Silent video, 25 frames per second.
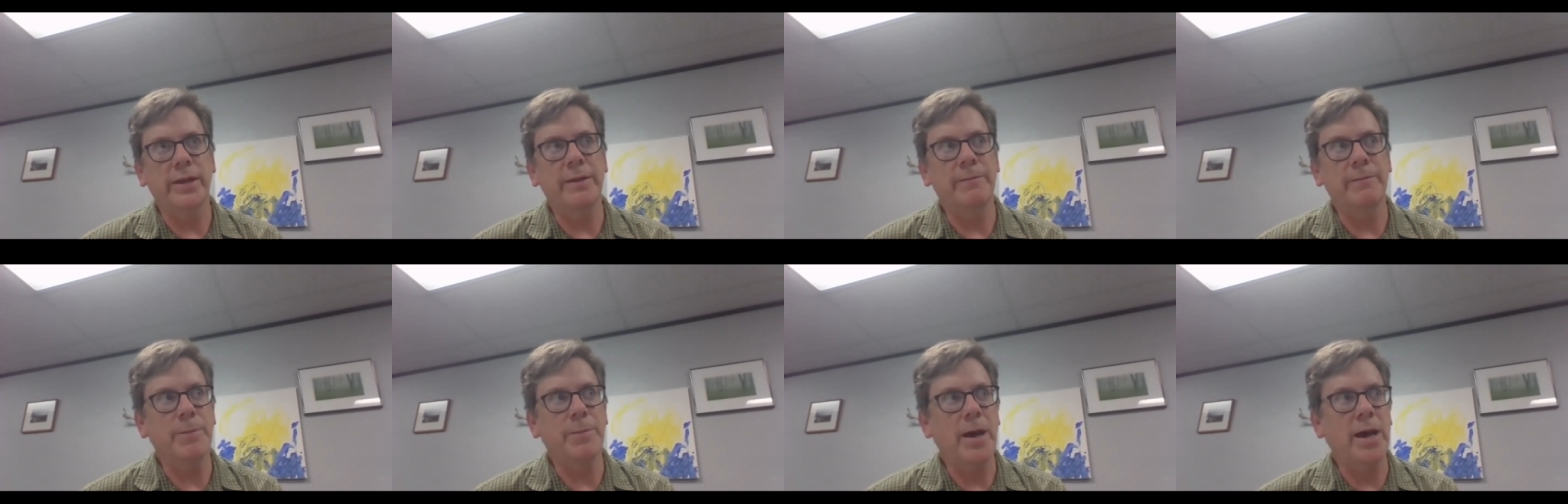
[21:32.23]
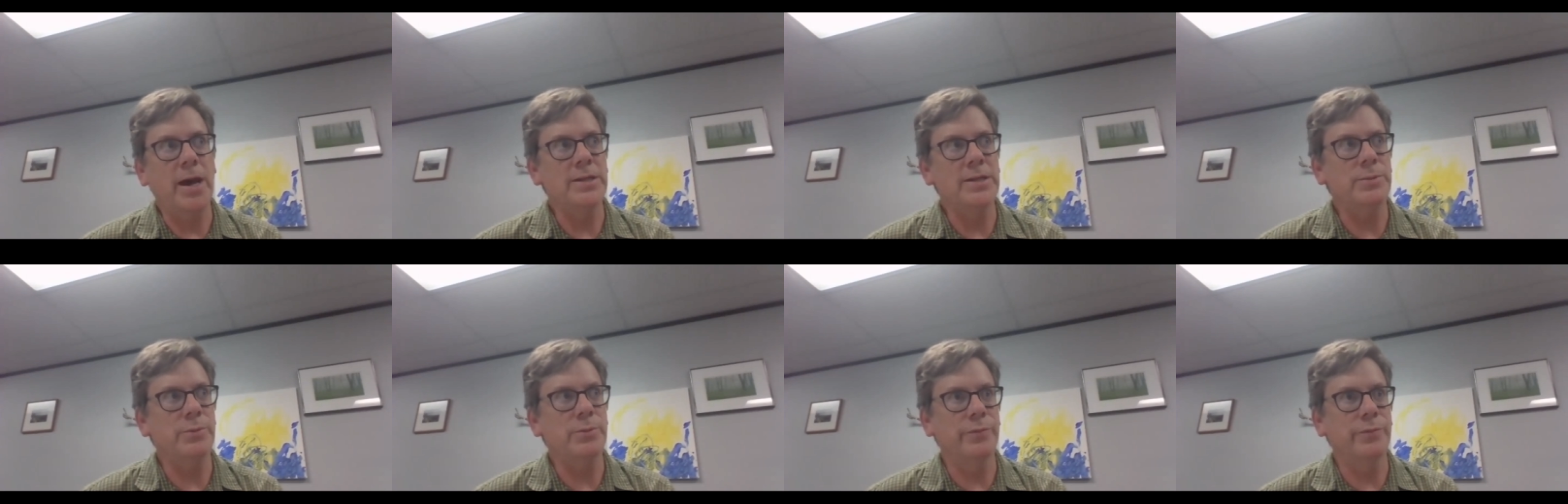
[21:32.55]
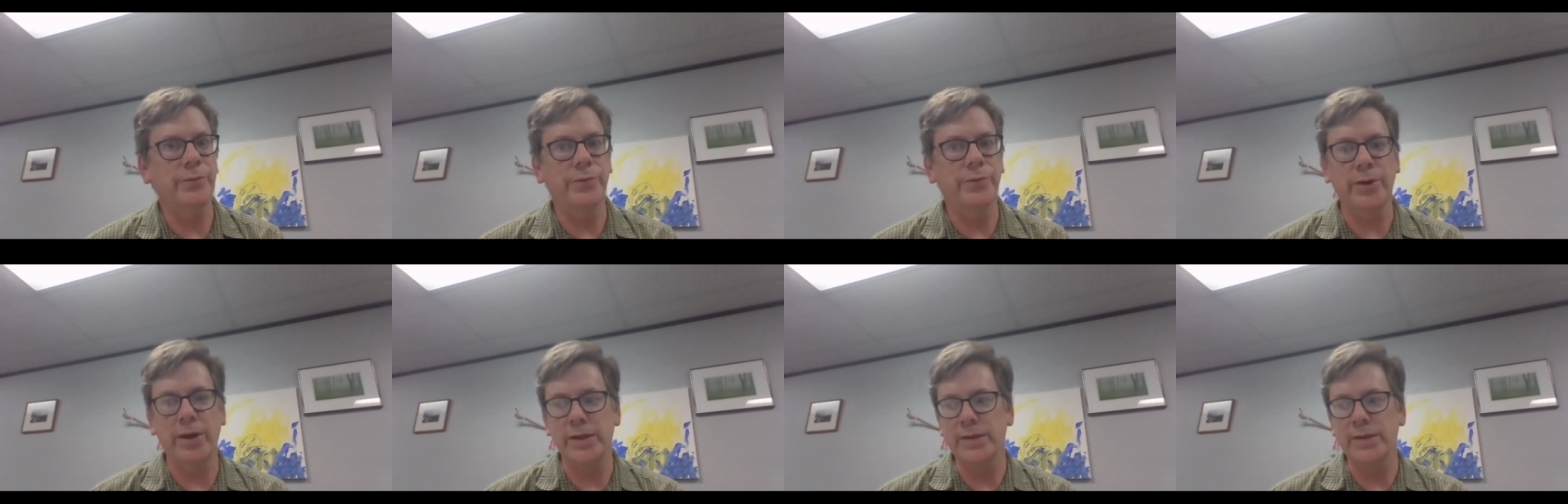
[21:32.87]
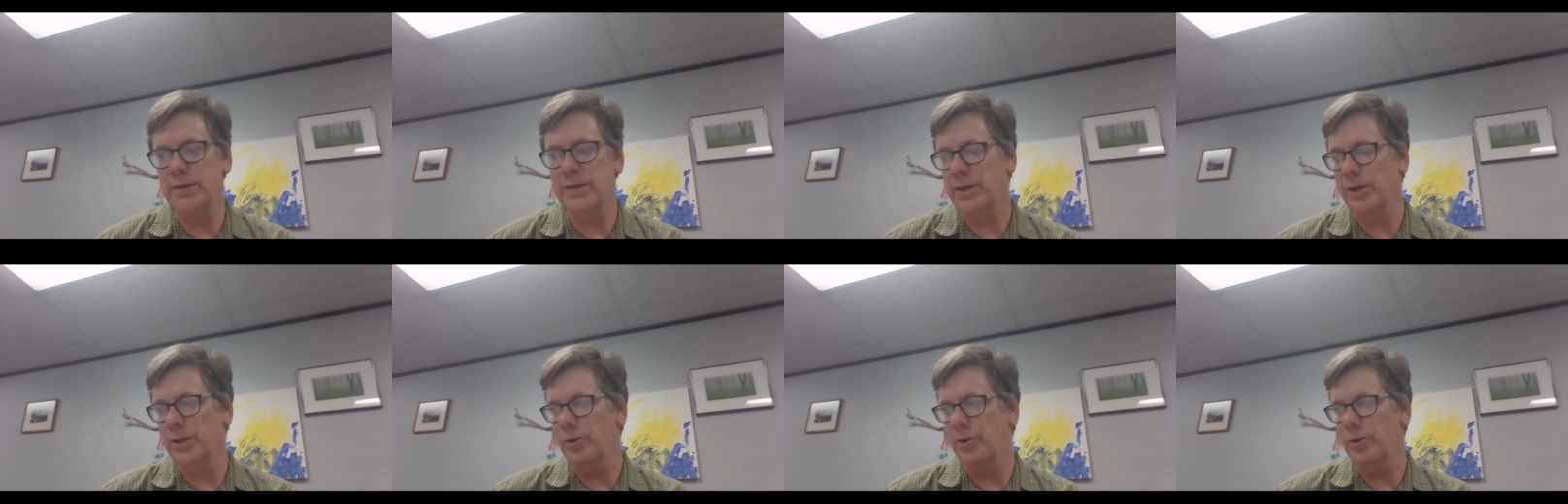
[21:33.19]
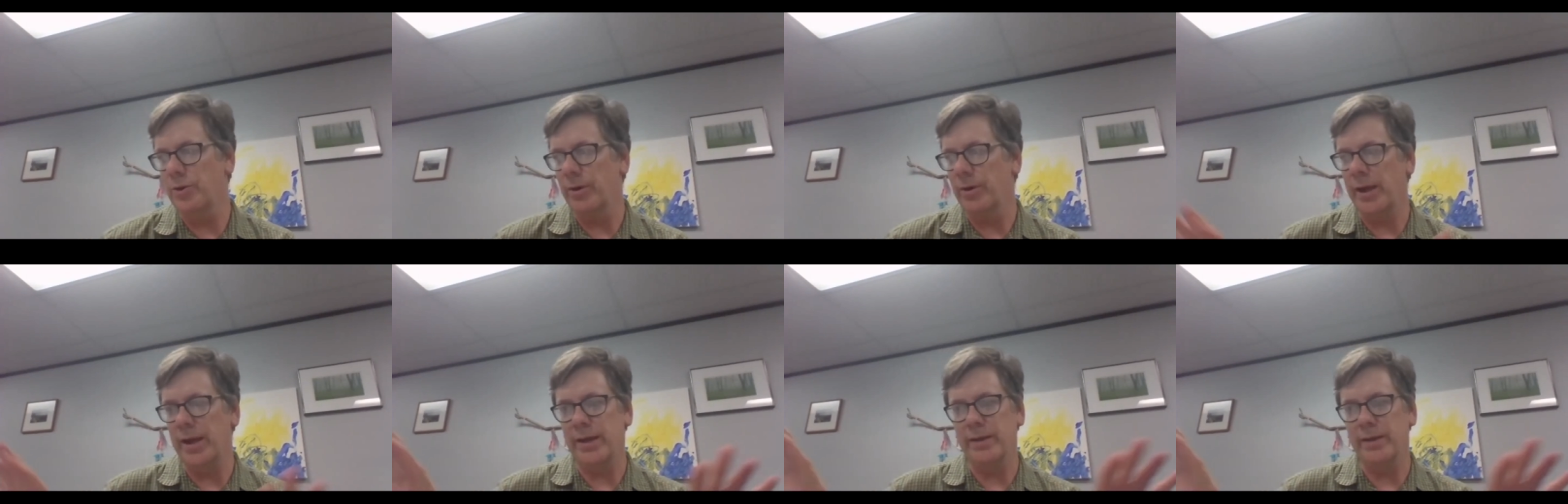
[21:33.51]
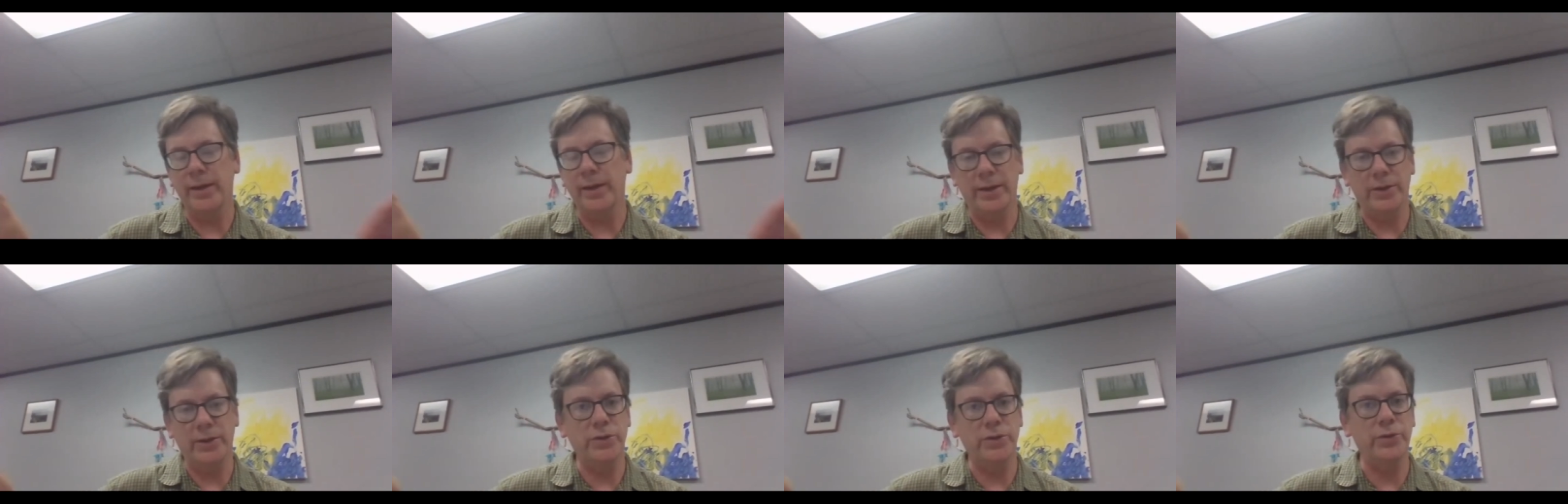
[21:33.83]
impossible for us to create
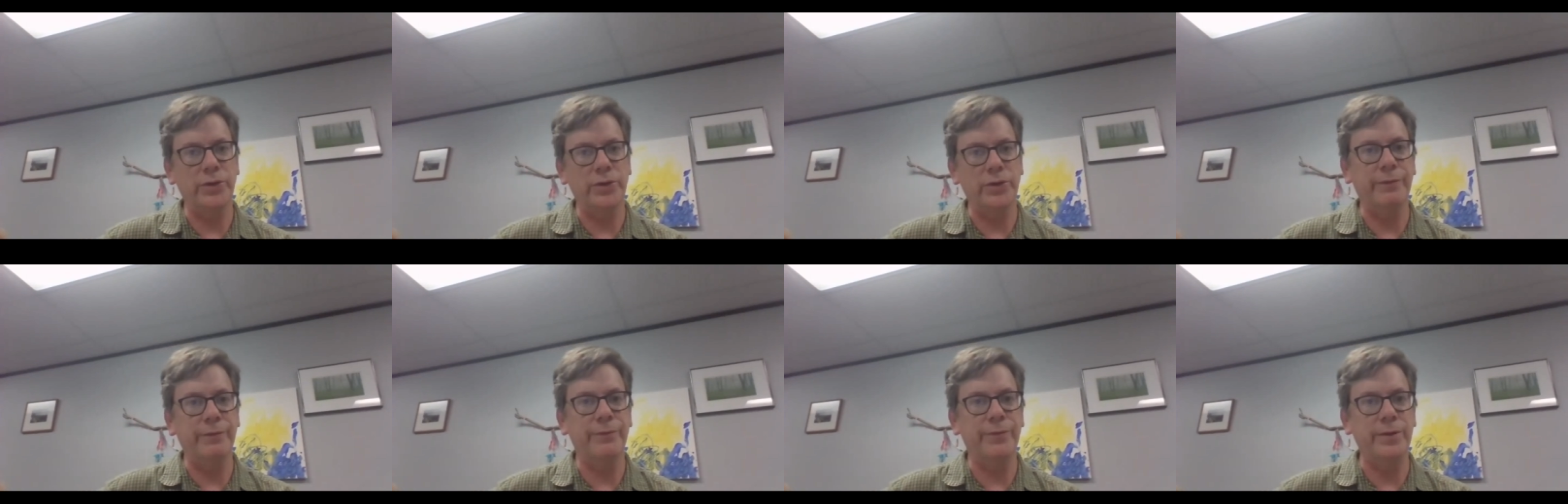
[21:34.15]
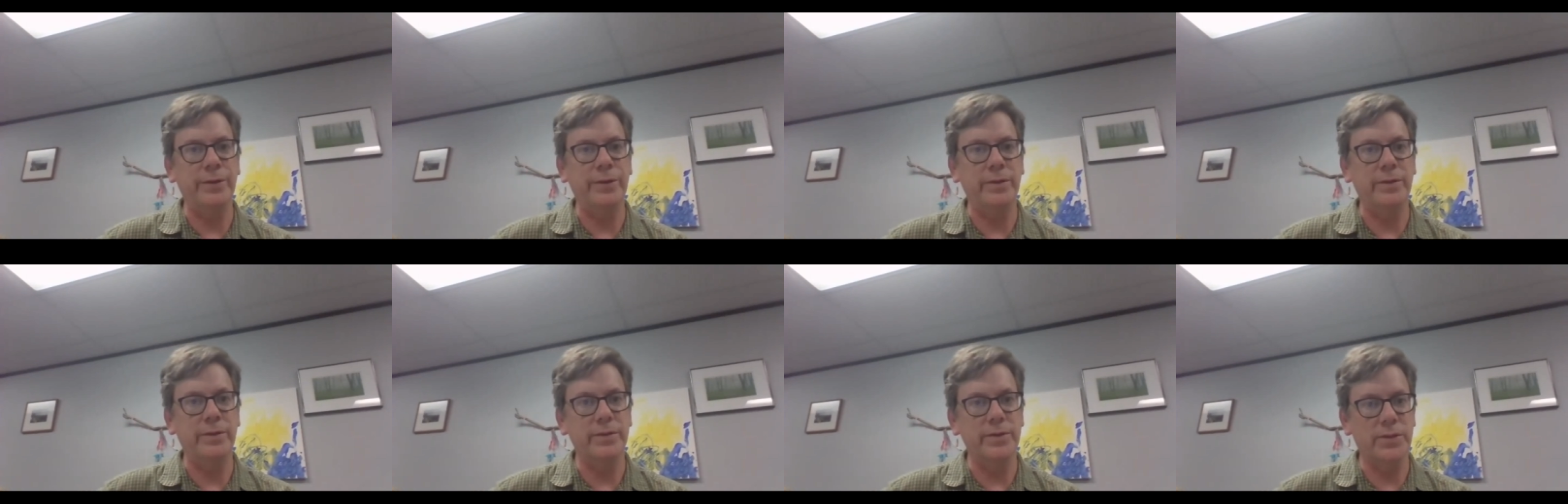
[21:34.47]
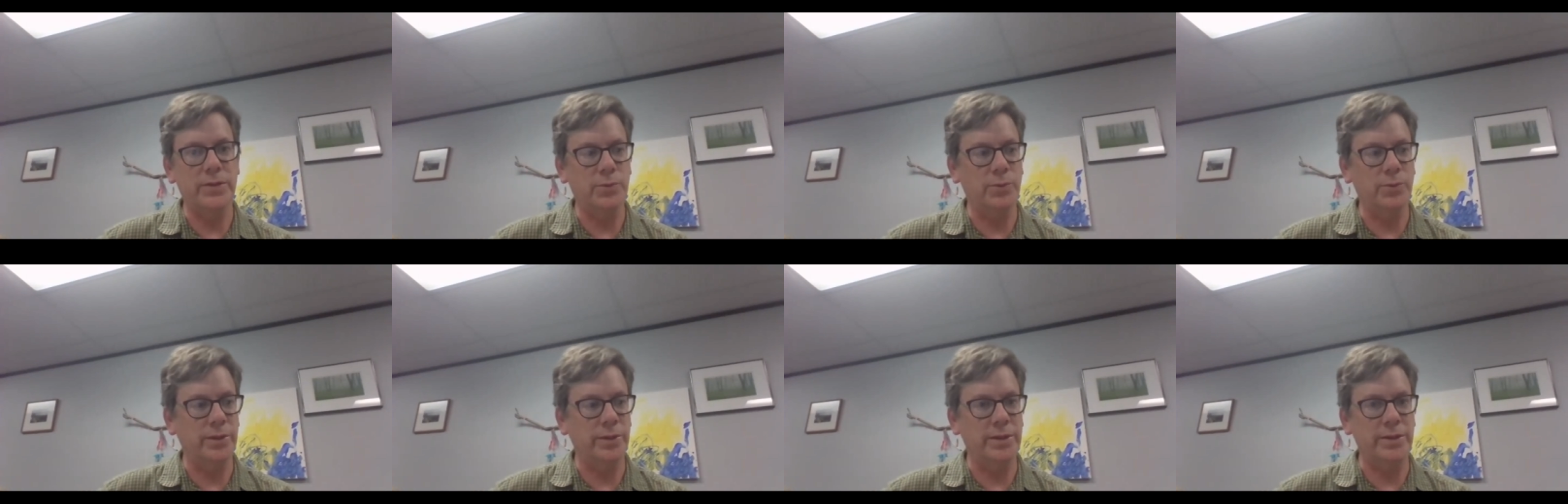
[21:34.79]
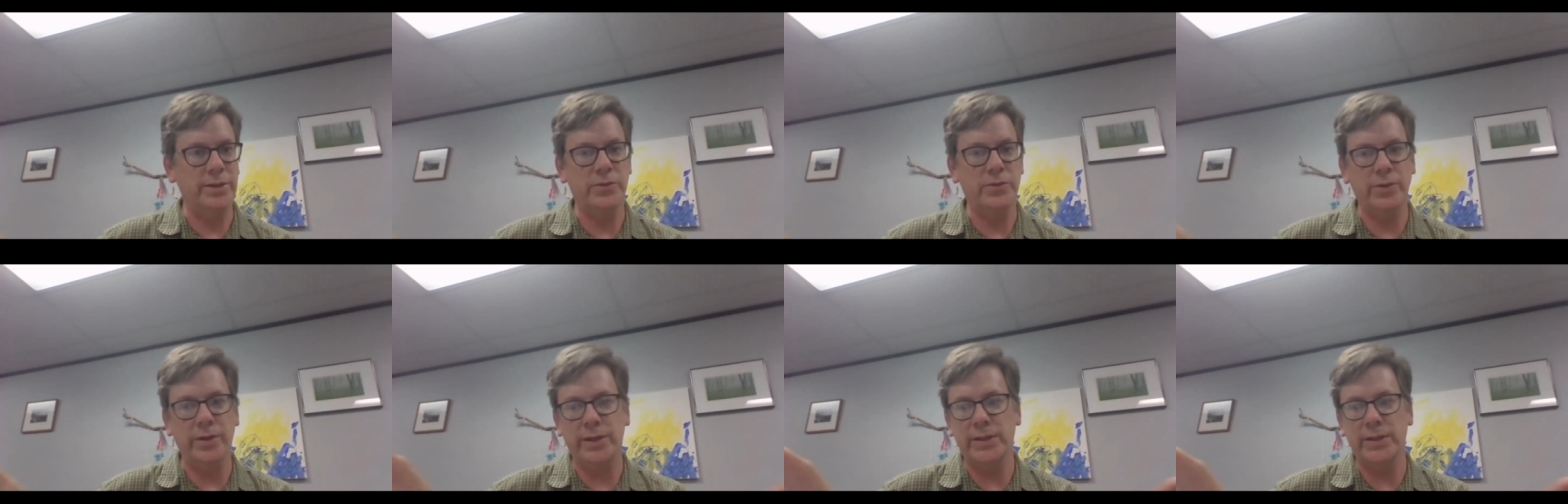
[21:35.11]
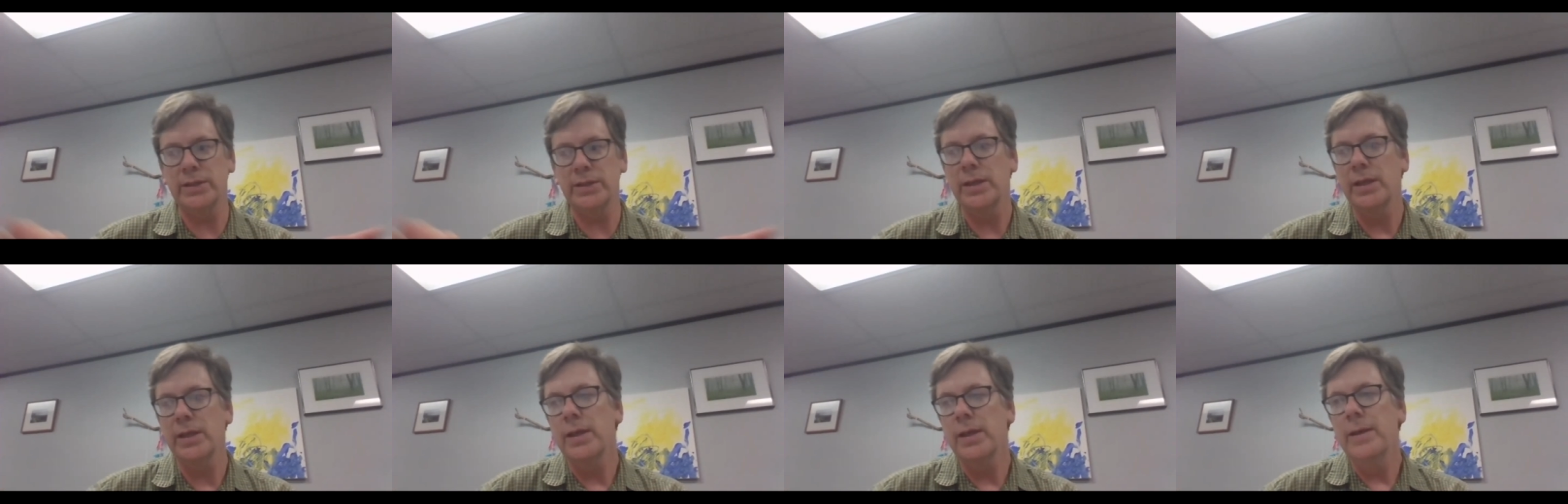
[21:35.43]
like two different school districts.